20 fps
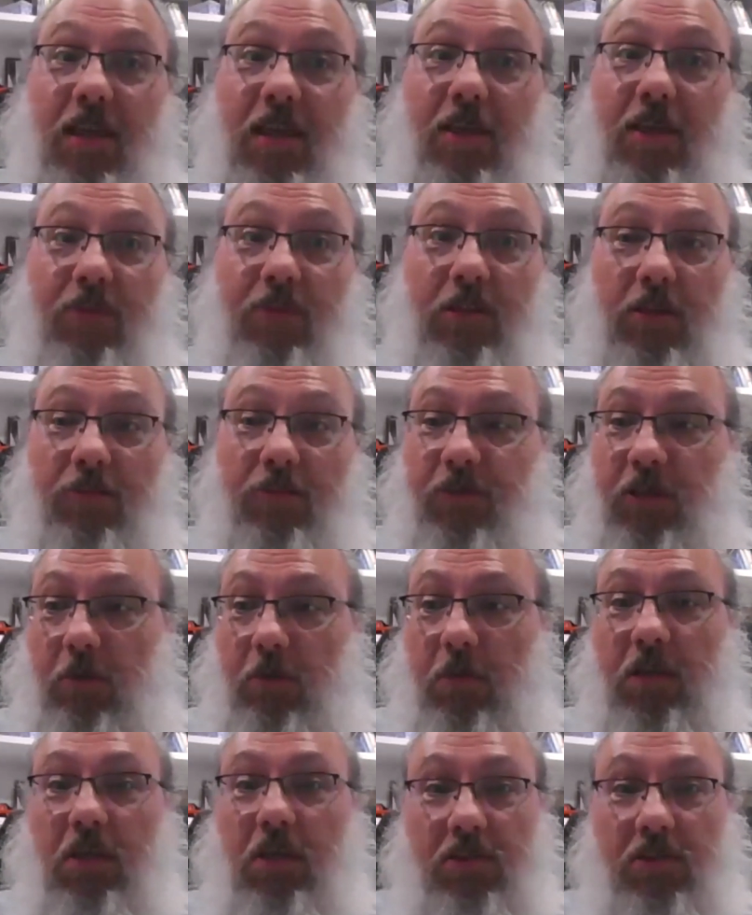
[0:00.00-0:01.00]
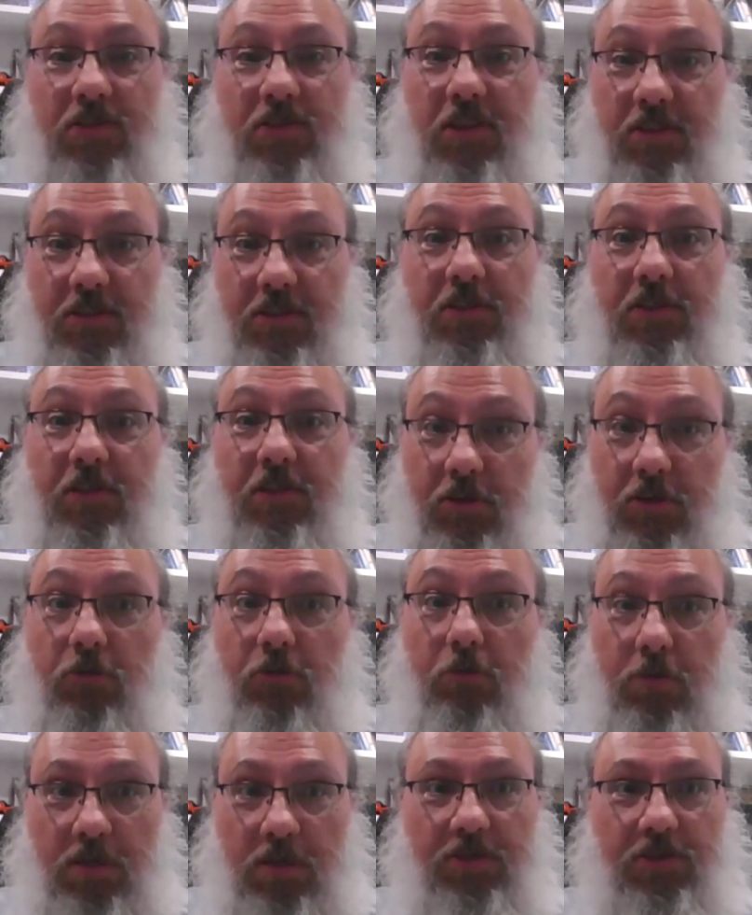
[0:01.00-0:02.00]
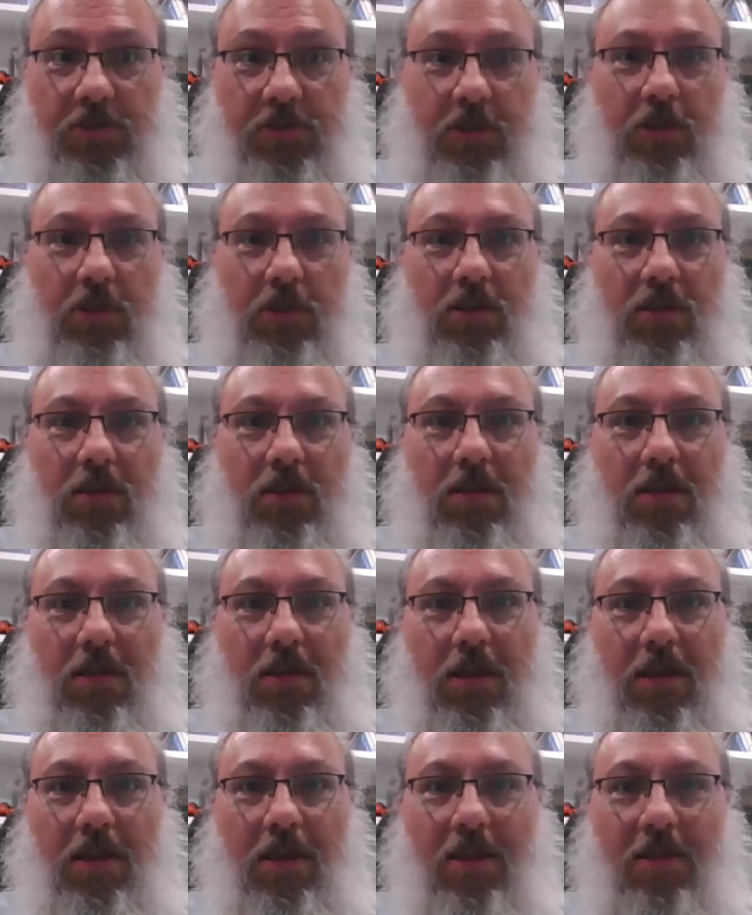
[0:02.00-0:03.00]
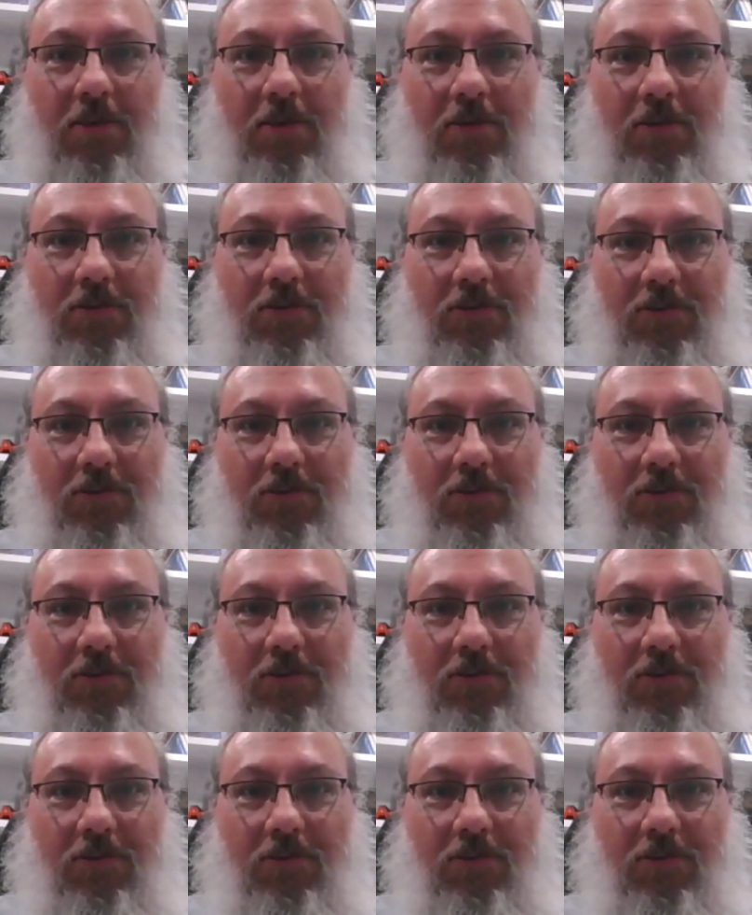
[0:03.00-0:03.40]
heavy lifting because this is a new beastie. And